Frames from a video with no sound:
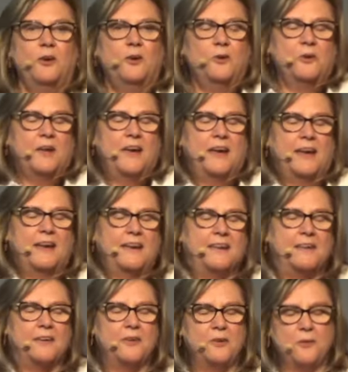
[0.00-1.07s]

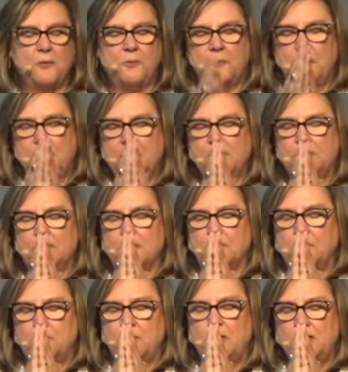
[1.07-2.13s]
Okay, one of
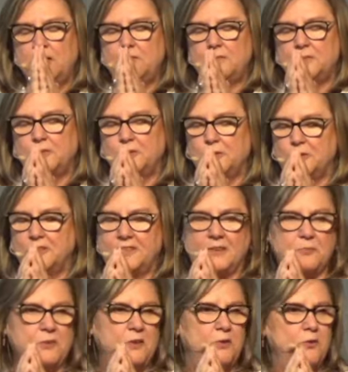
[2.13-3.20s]
the wonderful tools
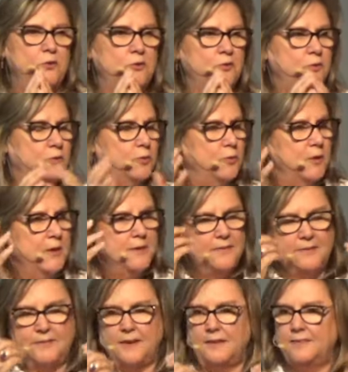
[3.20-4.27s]
that we use to
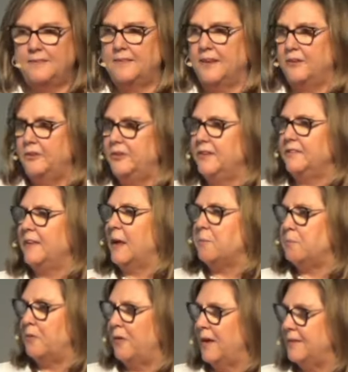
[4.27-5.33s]
stay centered in
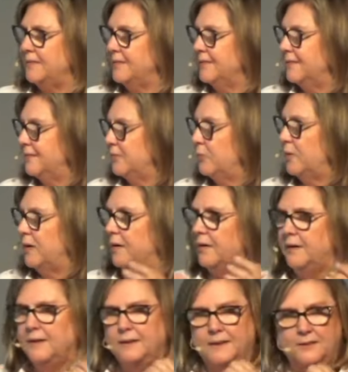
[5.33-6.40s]
that presence where
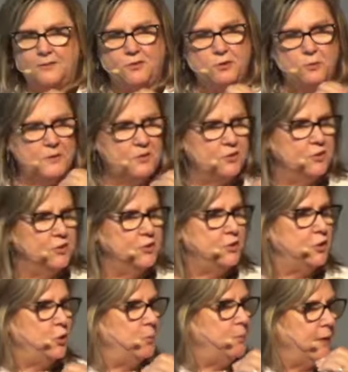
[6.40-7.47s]
intuition
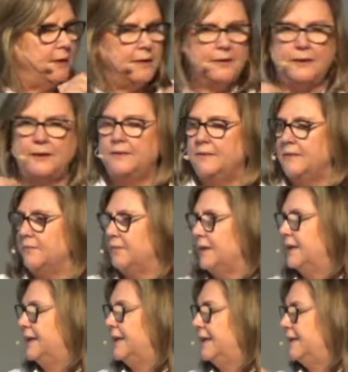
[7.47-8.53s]
and humanity and
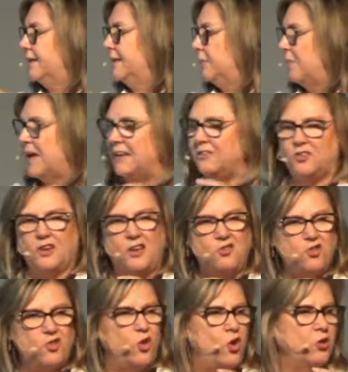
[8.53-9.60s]
divinity and
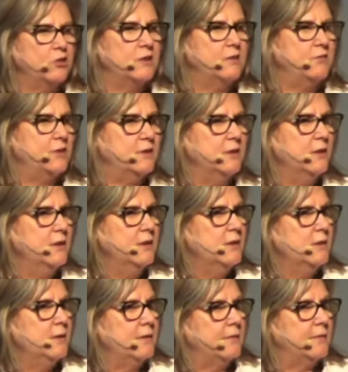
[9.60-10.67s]
imagination all live
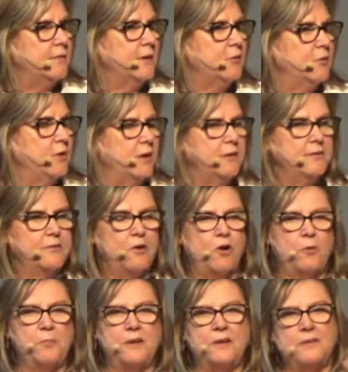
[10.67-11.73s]
in synchronized
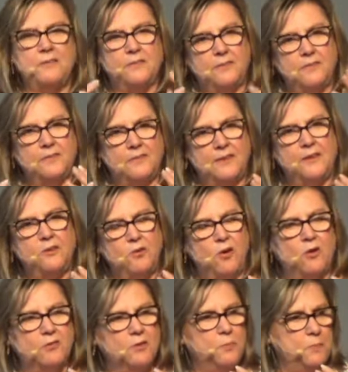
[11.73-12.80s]
harmony is this thing
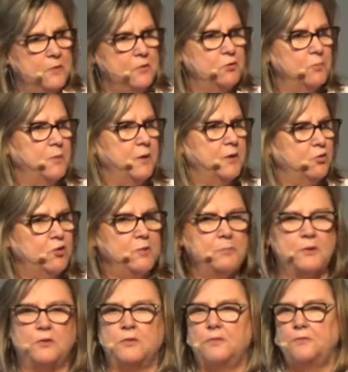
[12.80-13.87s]
called spiritual mind
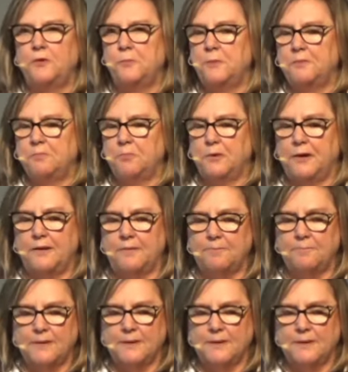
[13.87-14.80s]
treatment or affirmative prayer.